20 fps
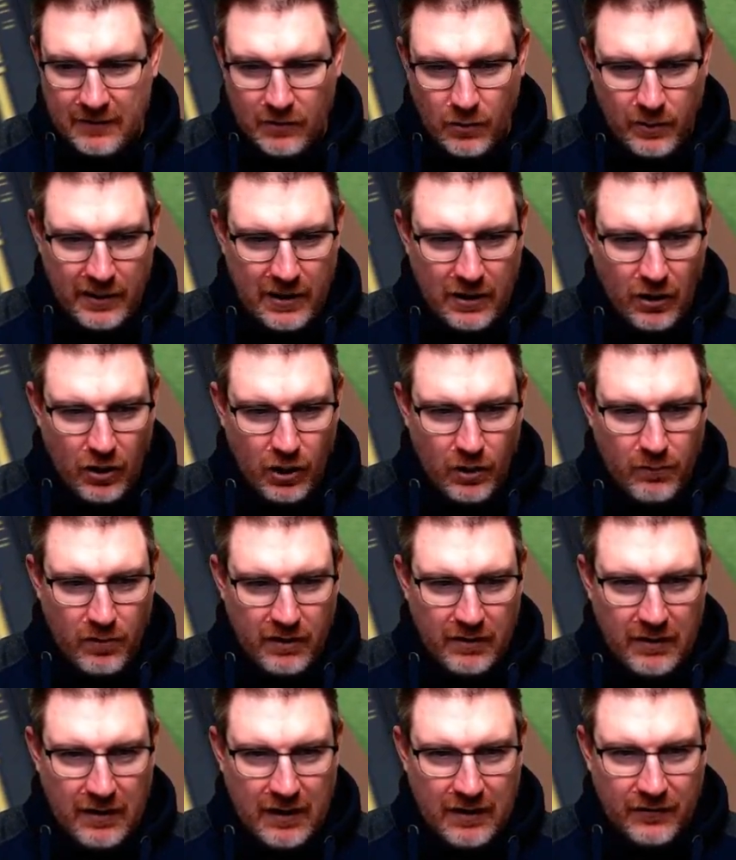who hit a home
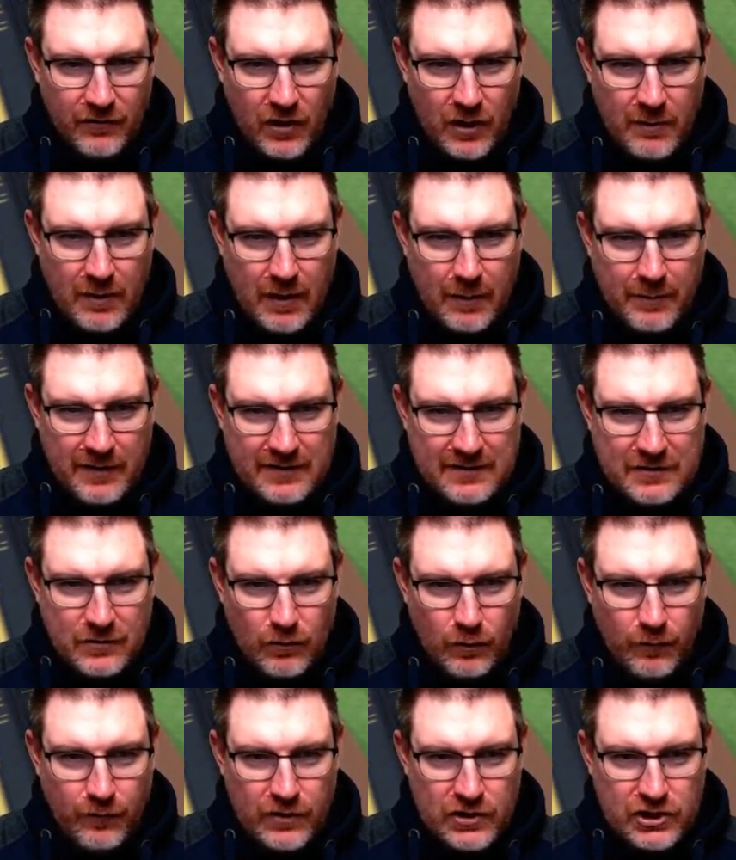run last time up. He's
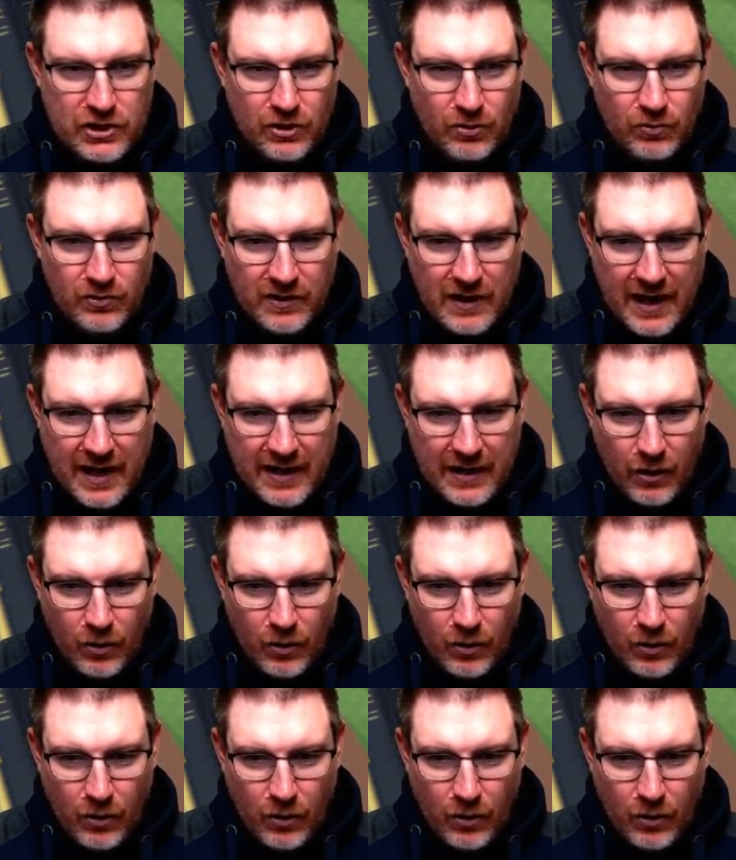two for two today. An